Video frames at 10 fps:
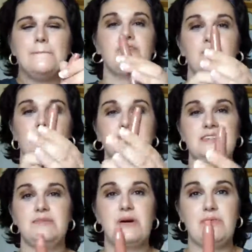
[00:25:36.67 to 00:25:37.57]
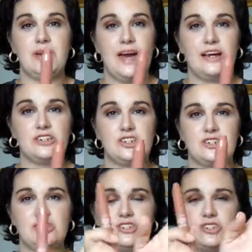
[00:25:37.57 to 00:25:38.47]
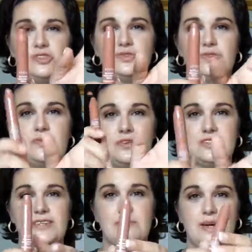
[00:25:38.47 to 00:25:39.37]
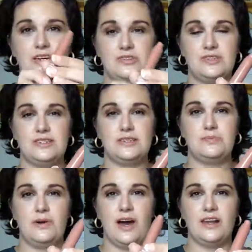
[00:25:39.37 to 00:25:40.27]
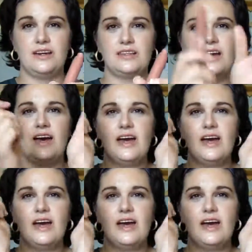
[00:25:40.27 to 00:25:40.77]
Now, if you want to see my reaction to the first time I used this product,